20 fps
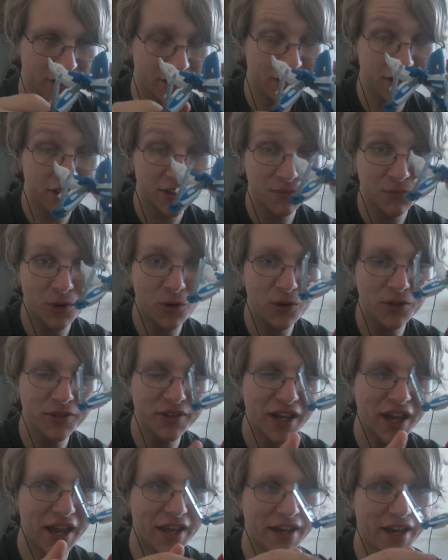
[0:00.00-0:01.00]
good mold,
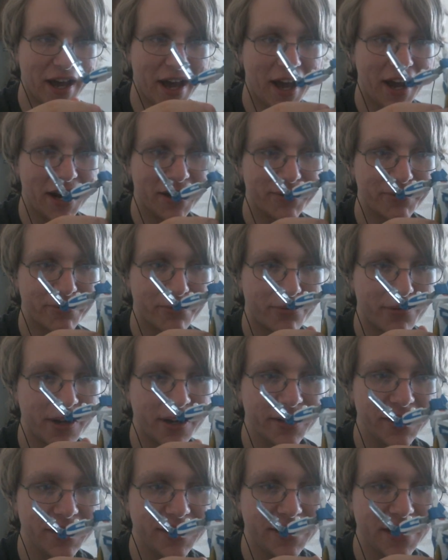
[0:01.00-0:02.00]
and I
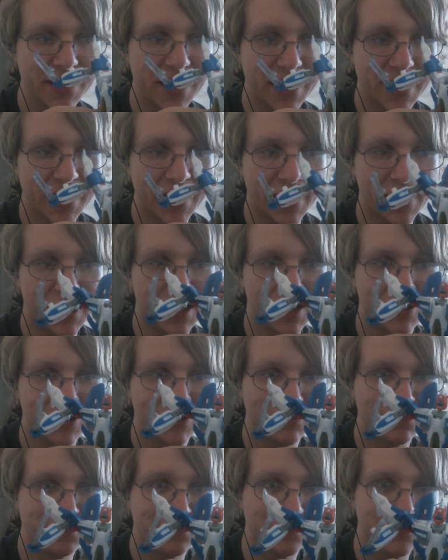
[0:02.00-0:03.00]
really dig it.
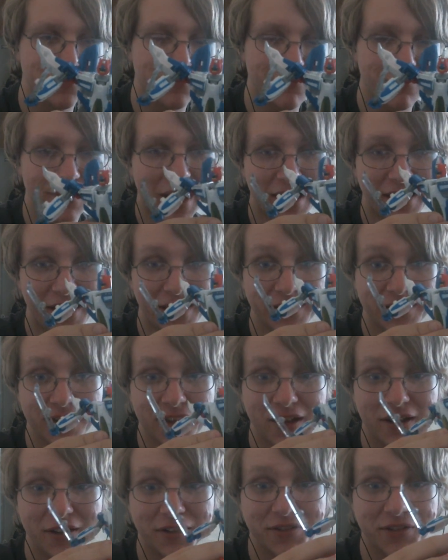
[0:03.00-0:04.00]
I like the
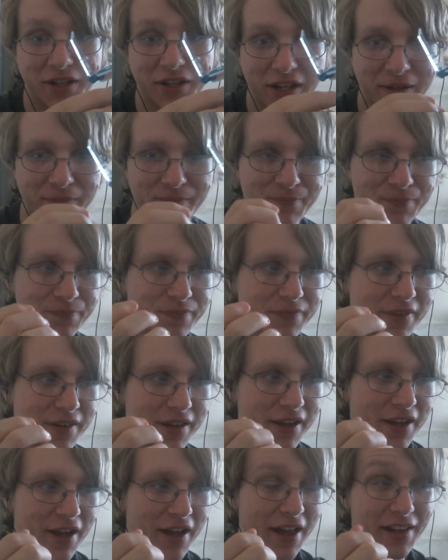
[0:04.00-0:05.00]
color scheme.
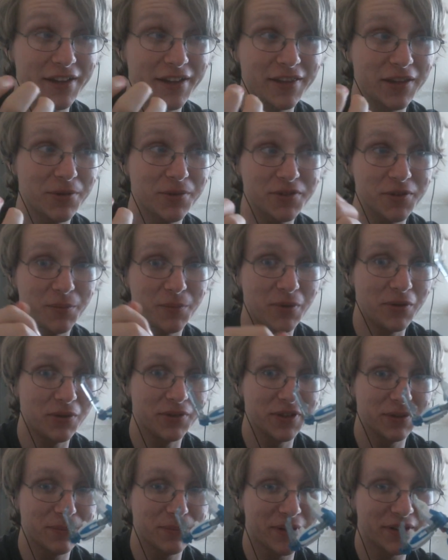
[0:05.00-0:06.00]
I like the original
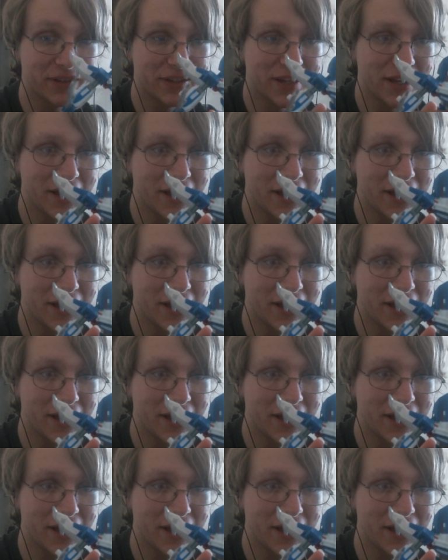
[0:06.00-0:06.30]
mold, but